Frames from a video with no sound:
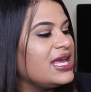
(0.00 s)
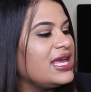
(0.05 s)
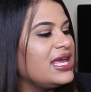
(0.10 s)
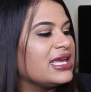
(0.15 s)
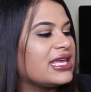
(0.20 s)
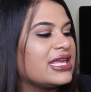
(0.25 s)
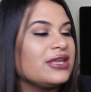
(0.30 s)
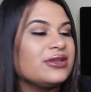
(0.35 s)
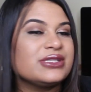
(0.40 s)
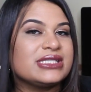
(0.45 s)

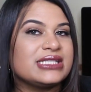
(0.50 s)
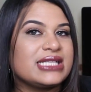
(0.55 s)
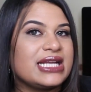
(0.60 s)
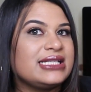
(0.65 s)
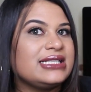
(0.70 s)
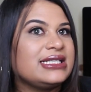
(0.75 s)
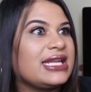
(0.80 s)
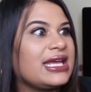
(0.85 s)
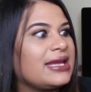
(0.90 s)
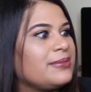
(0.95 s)
It kills
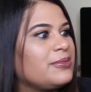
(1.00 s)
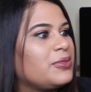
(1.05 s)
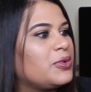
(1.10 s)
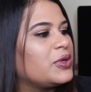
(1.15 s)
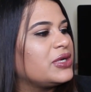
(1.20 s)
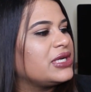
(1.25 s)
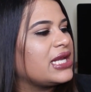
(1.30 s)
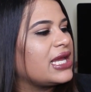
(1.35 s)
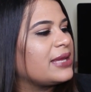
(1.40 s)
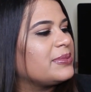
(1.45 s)

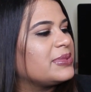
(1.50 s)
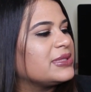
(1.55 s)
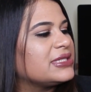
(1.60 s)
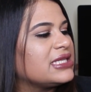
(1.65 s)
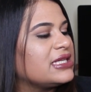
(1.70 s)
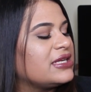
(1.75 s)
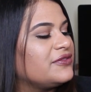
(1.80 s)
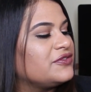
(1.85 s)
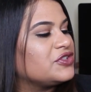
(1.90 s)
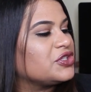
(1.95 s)

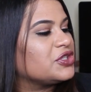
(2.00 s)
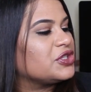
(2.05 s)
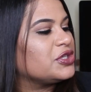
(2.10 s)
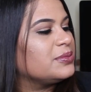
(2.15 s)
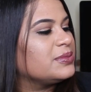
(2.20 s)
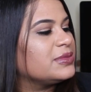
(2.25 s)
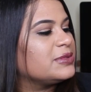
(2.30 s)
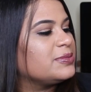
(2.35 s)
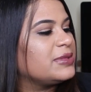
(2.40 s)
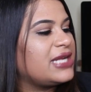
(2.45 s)
99.9% of
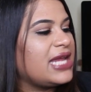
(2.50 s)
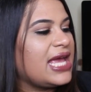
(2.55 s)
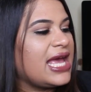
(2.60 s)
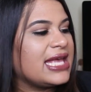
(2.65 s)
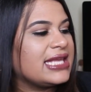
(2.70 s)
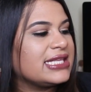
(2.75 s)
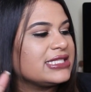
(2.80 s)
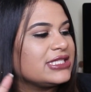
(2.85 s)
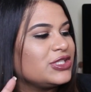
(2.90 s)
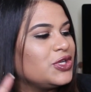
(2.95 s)
germs, but it
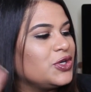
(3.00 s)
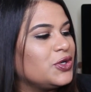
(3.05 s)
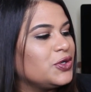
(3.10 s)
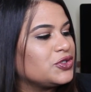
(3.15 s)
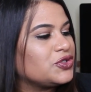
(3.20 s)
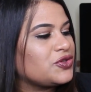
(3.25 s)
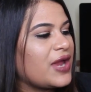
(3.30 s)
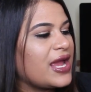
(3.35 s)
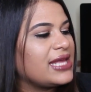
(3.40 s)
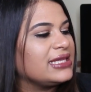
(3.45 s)
has
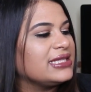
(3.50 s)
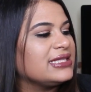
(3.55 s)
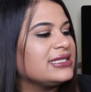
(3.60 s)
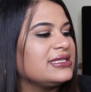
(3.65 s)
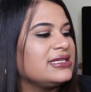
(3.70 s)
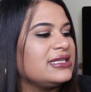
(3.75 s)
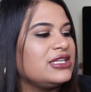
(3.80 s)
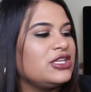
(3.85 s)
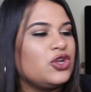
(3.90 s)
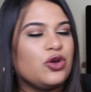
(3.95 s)
no
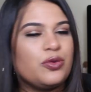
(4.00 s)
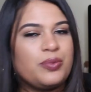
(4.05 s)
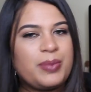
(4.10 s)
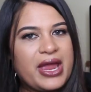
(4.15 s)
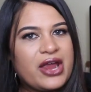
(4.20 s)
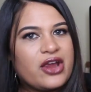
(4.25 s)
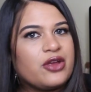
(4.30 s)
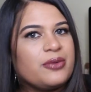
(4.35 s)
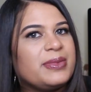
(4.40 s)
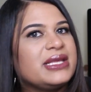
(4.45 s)
triglycerin, no
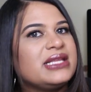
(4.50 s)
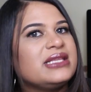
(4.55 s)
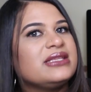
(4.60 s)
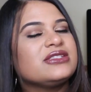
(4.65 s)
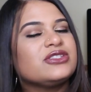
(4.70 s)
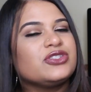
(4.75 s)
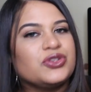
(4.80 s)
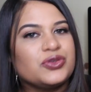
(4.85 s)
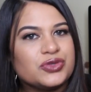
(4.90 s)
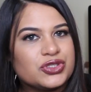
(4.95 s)

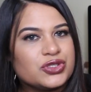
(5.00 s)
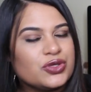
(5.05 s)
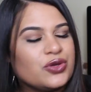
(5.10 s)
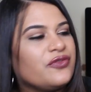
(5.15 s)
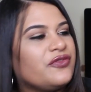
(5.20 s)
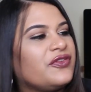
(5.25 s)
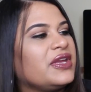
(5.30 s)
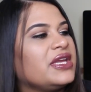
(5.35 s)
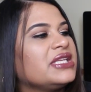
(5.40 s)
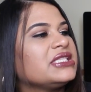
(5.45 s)
parabens, no
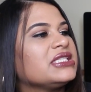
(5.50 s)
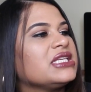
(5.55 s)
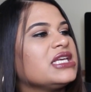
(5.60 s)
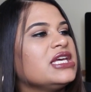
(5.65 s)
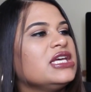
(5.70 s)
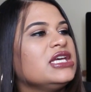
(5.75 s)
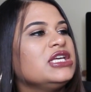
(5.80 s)
sulfates.